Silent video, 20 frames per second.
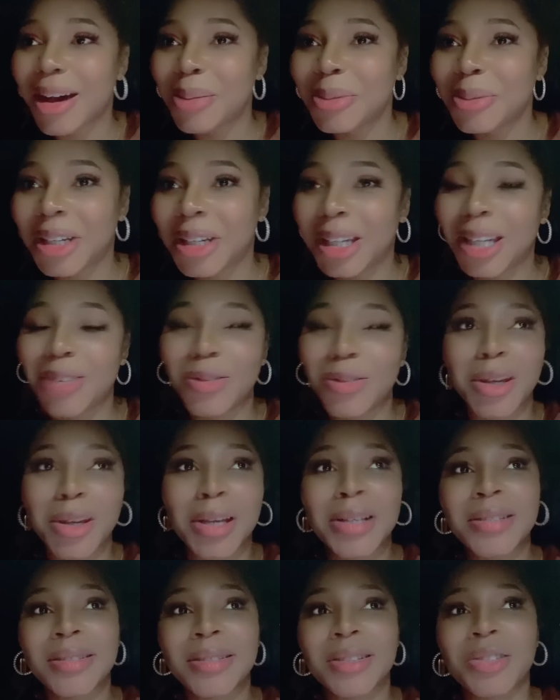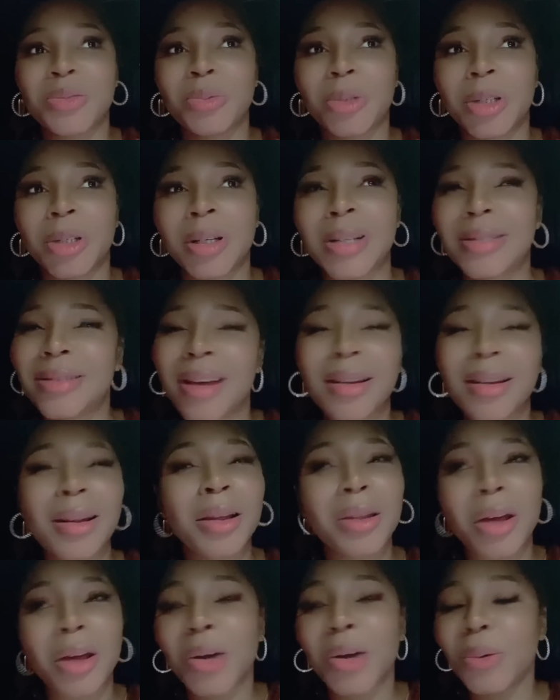I'm gonna give you guys this word. It's not a
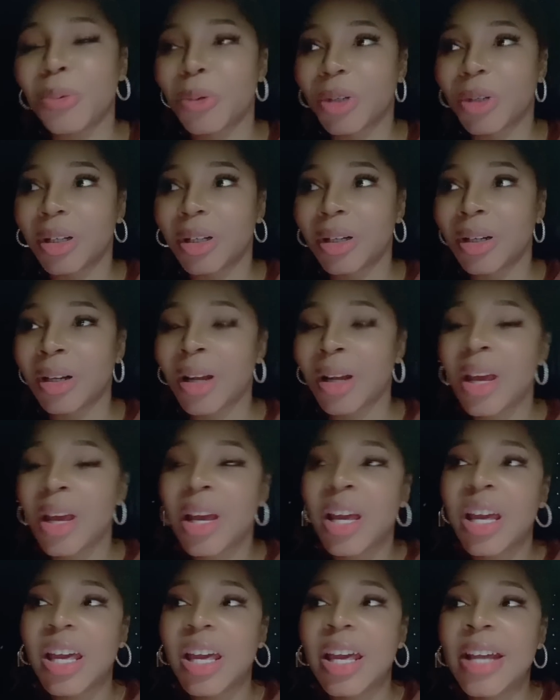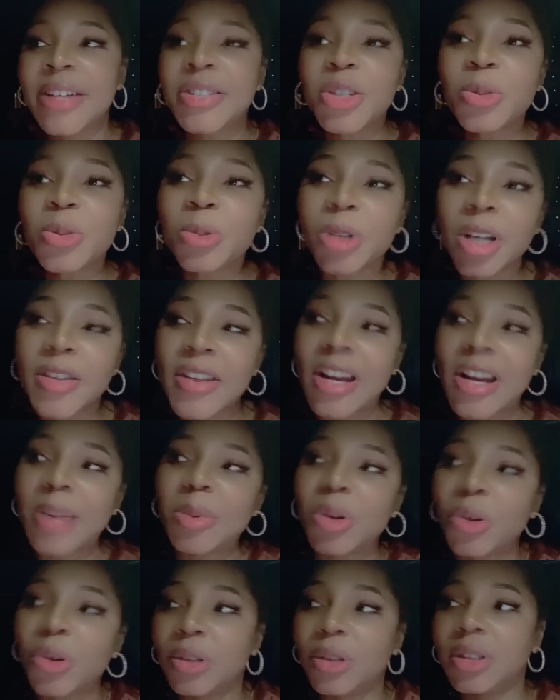long word. It's a word that I've
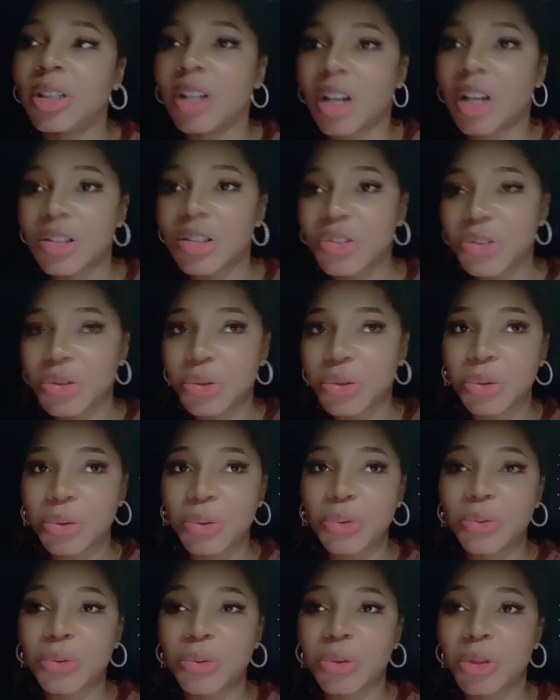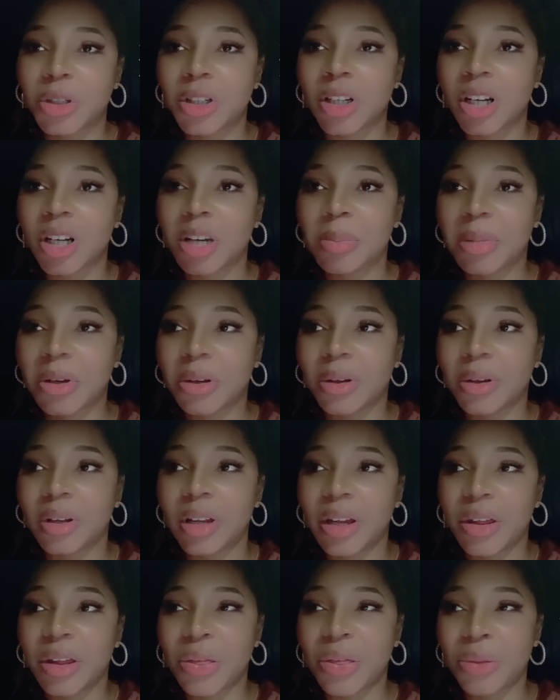been holding on to for about
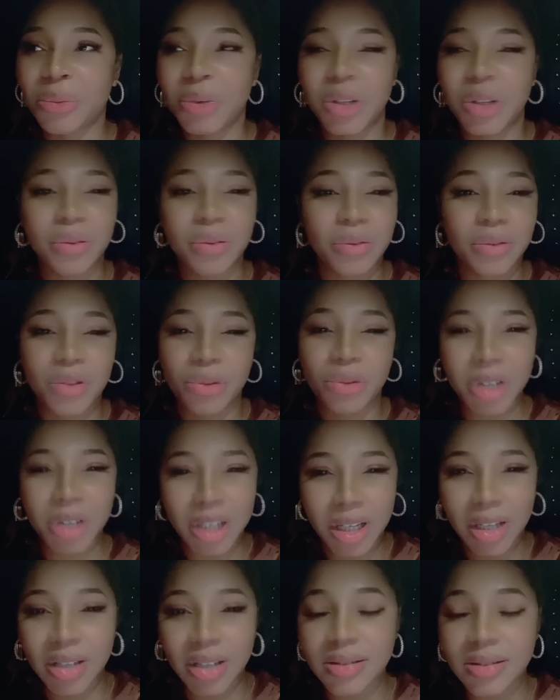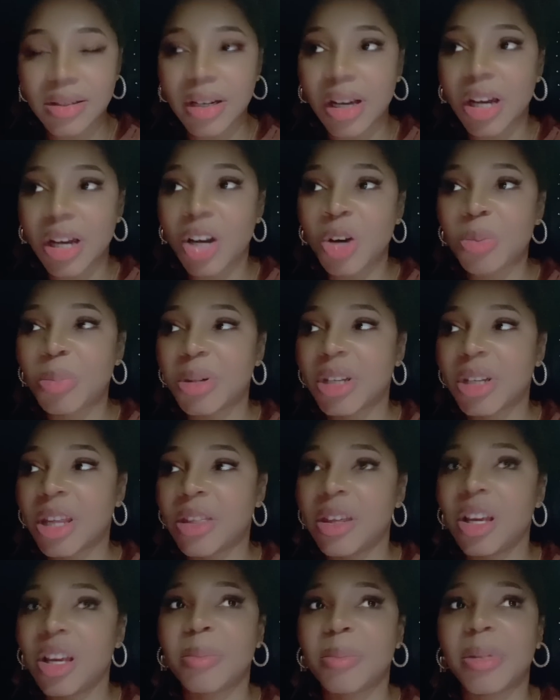like three days now. But the
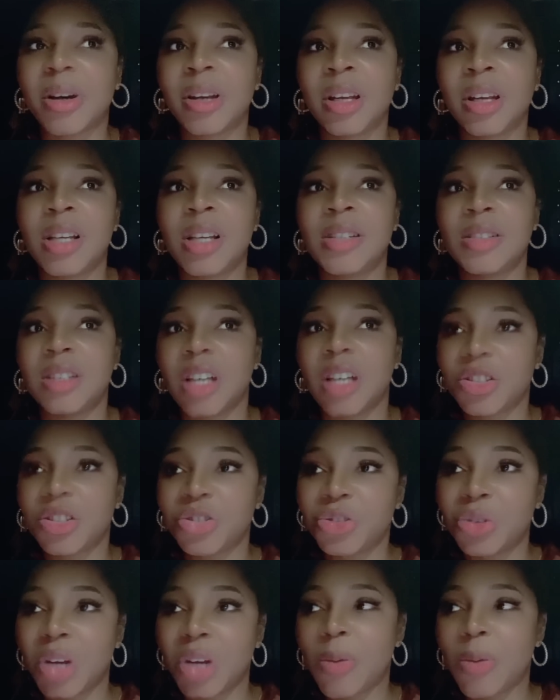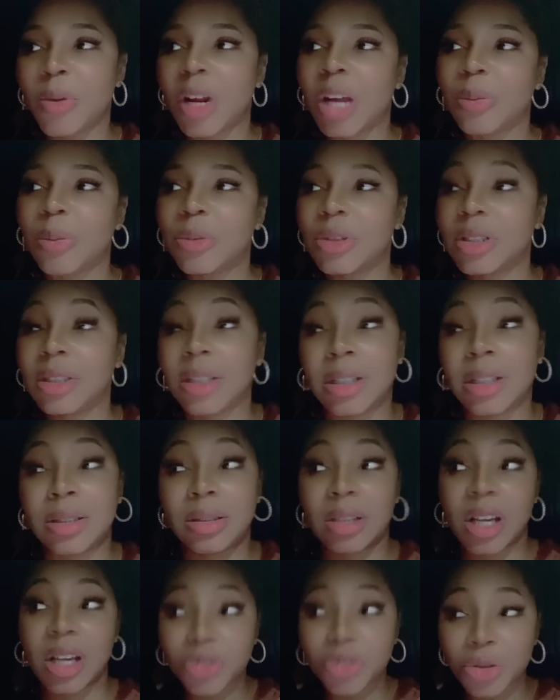thing about it is
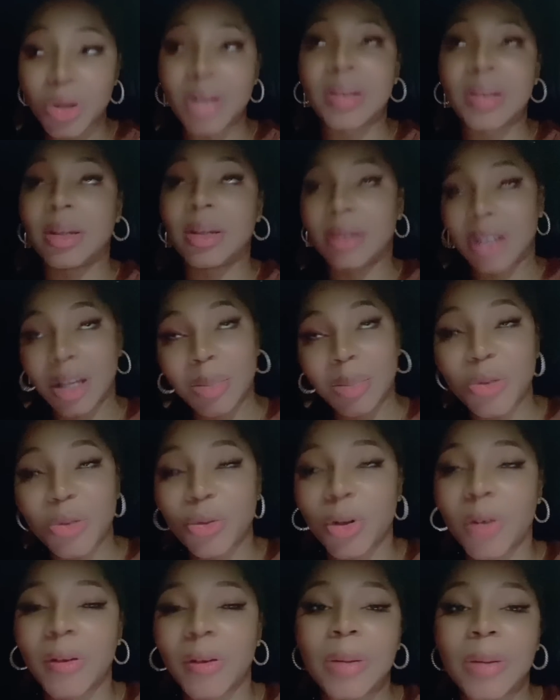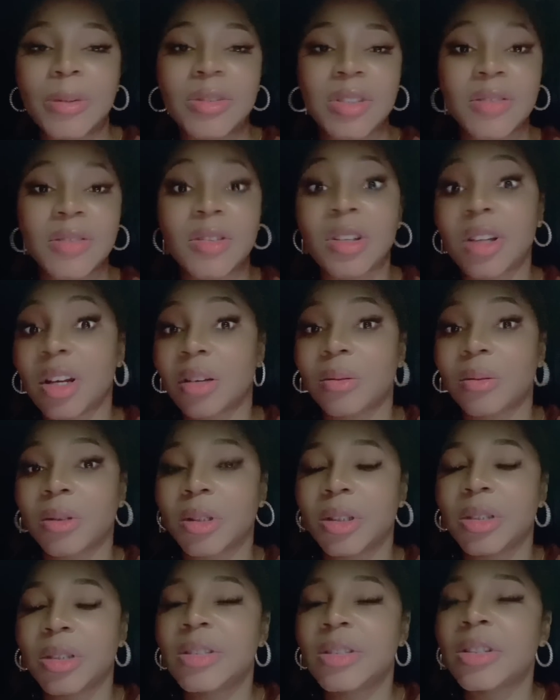the day before when I received a lot of
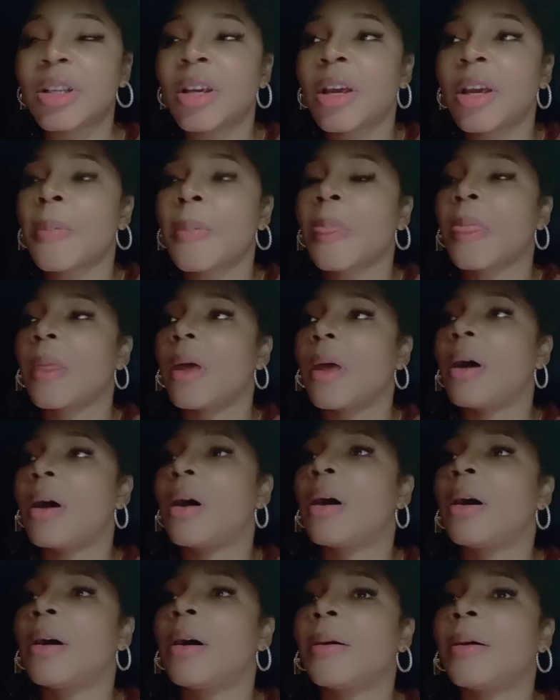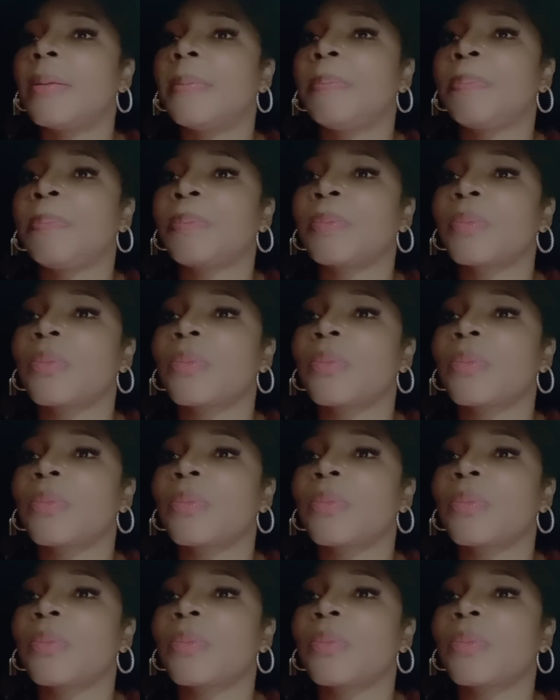words, I